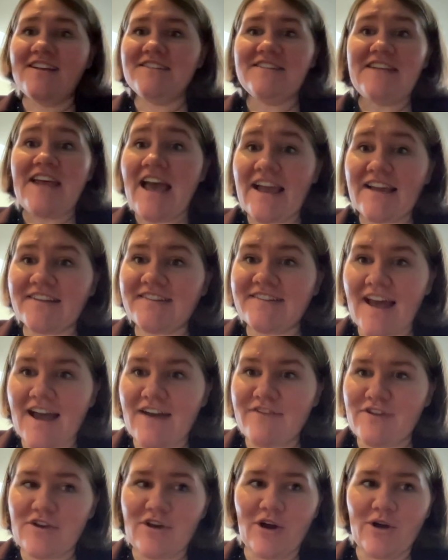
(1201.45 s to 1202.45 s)
tech
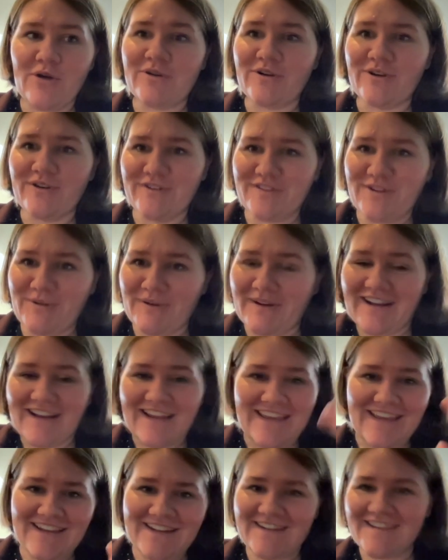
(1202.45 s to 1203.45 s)
savvy coders who are going to
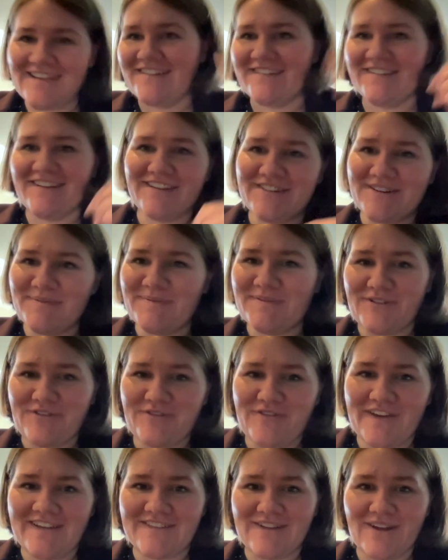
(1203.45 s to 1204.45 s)
get into these systems and
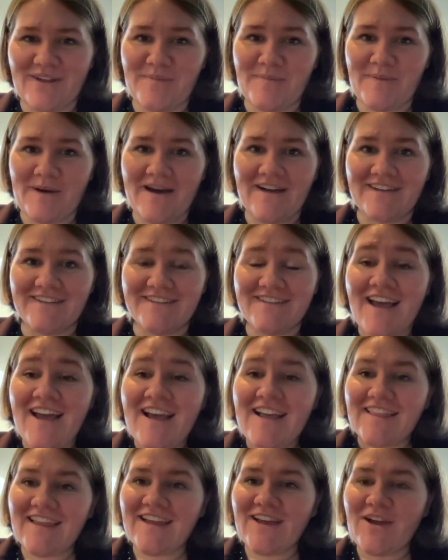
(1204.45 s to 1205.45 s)
fix all the bugs.
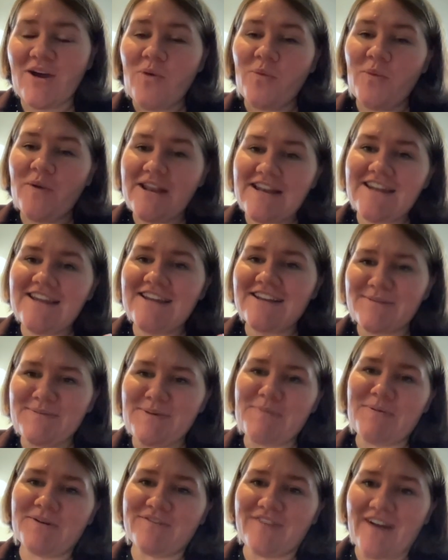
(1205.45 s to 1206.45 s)
Like we need to
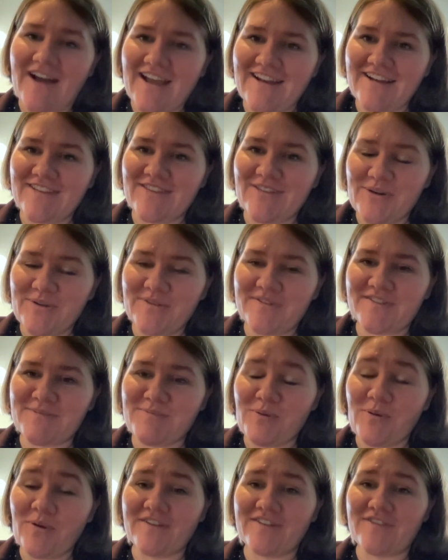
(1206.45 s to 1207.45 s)
be providing those
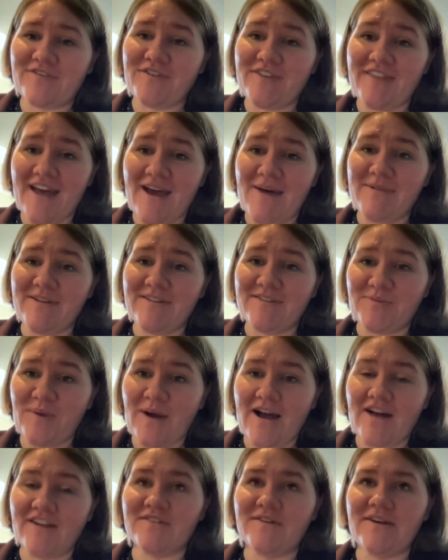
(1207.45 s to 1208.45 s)
supports for them as
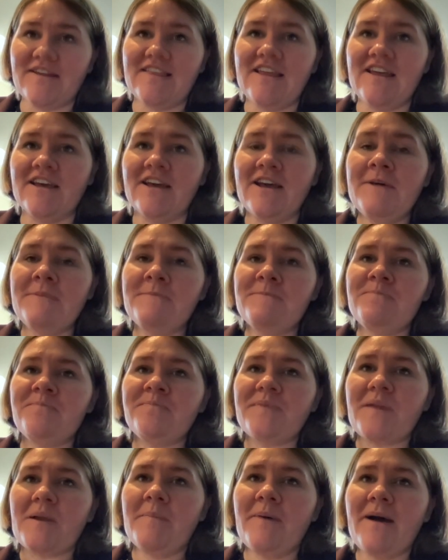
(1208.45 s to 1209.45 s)
well. So I think
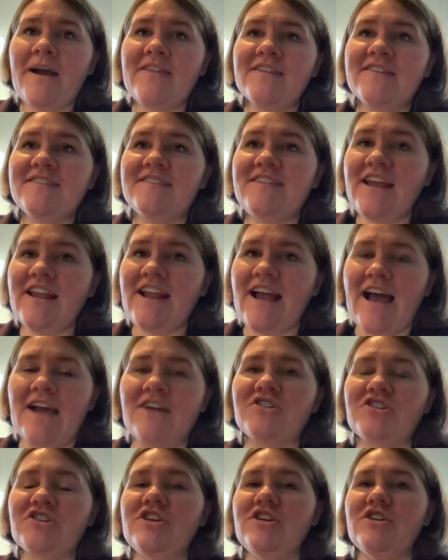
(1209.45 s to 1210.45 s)
by the state
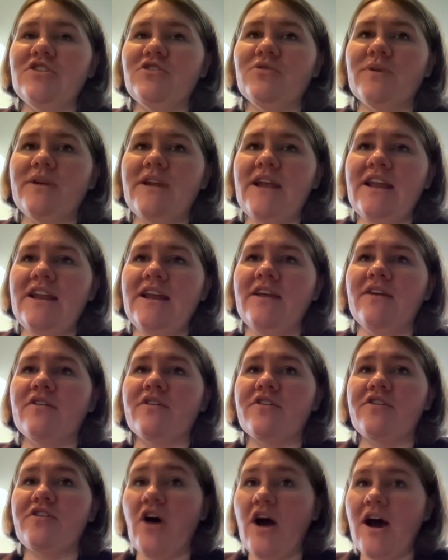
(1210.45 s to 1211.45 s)
actually creating
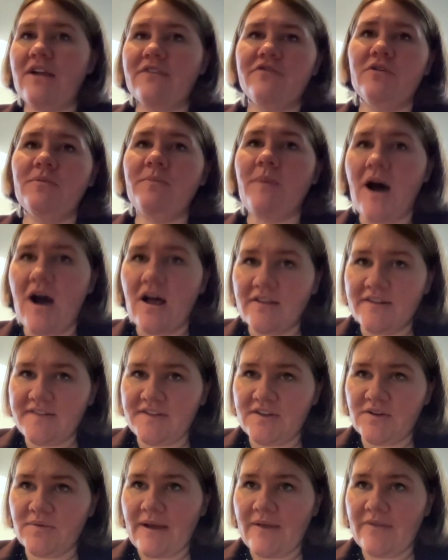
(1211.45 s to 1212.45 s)
thoughtful
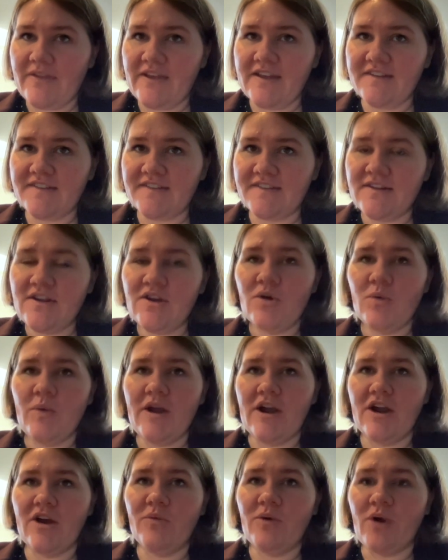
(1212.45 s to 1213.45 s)
policy around this,
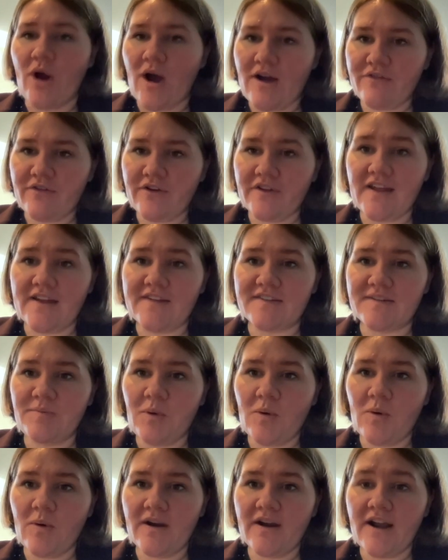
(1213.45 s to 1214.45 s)
where we're offering that
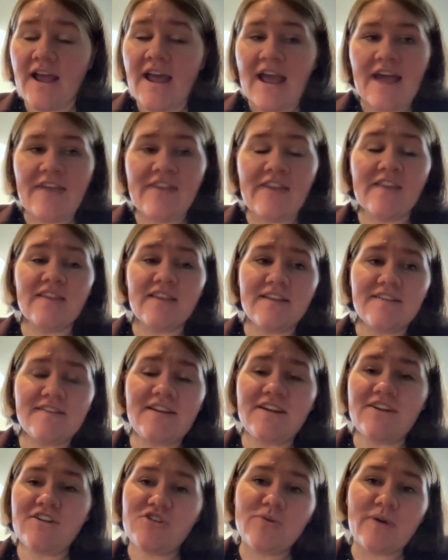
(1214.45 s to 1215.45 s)
support and then
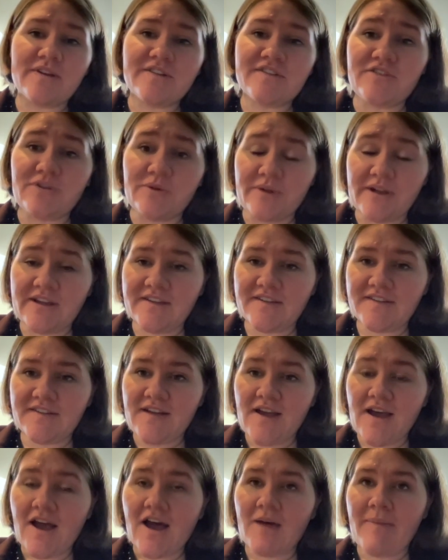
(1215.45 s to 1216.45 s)
listening to our students
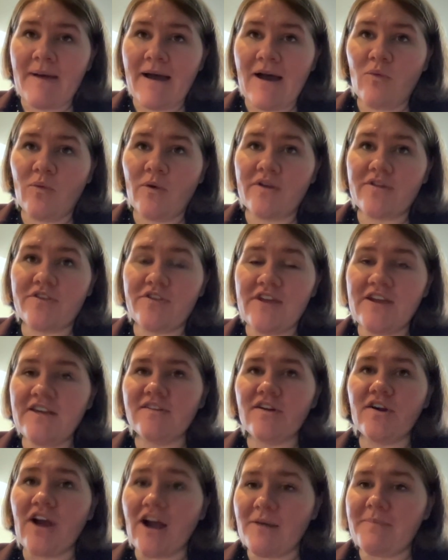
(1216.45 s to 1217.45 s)
about where things
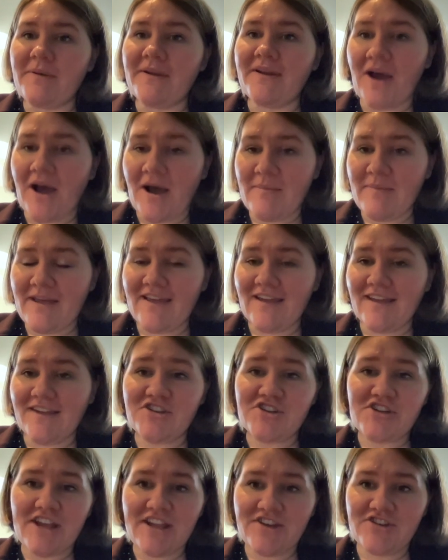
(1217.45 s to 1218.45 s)
are up and coming and
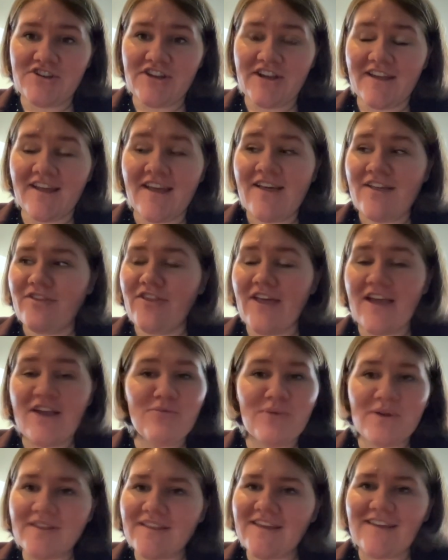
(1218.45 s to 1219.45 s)
changing. They
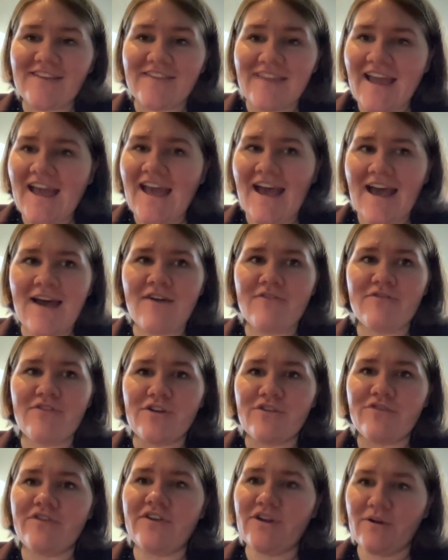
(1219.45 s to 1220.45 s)
really they have
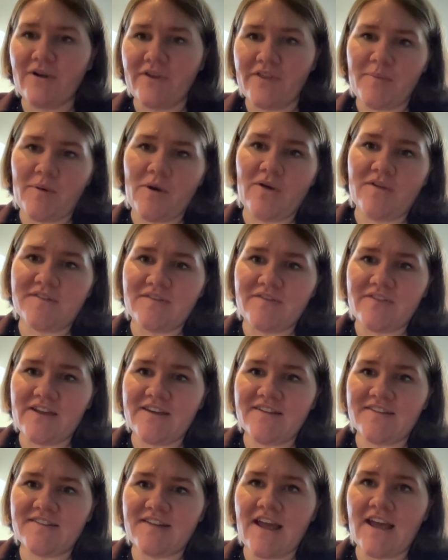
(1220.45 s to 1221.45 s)
their finger on the pulse of
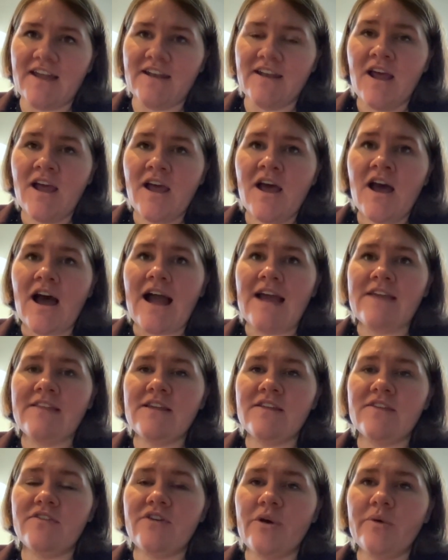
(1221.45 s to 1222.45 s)
this. And I
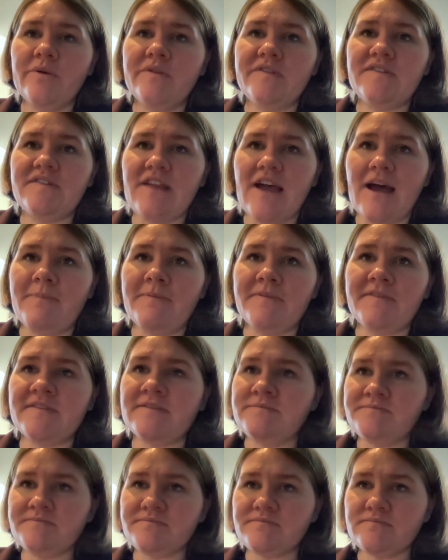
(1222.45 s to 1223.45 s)
think those steps